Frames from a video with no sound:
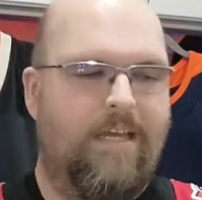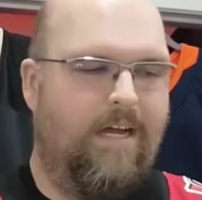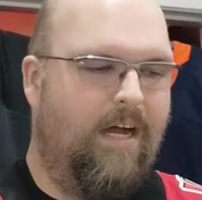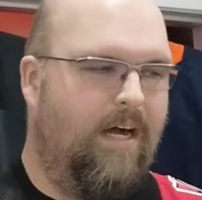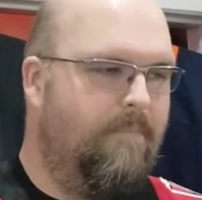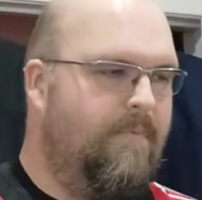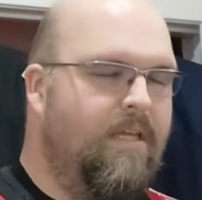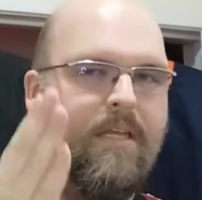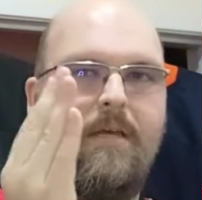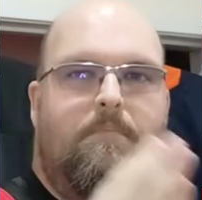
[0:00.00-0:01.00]
um,
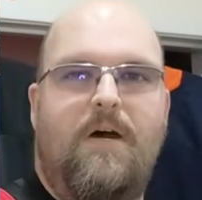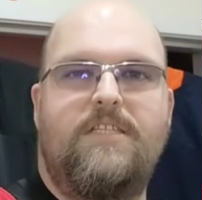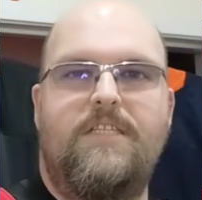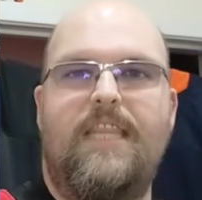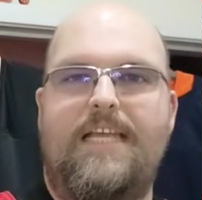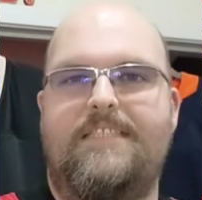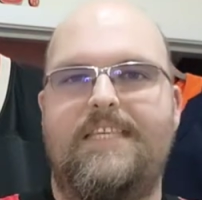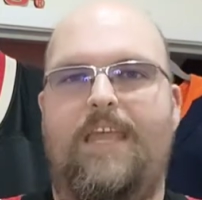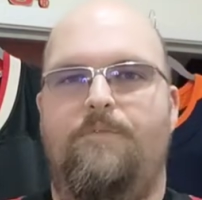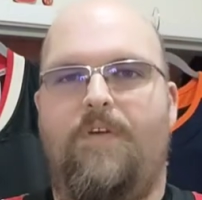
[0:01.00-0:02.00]
much in that
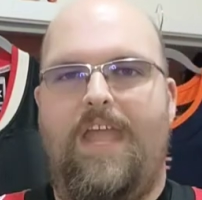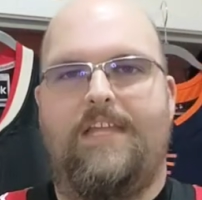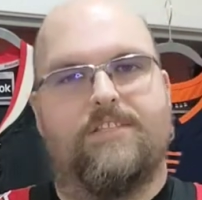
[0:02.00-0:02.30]
same vein.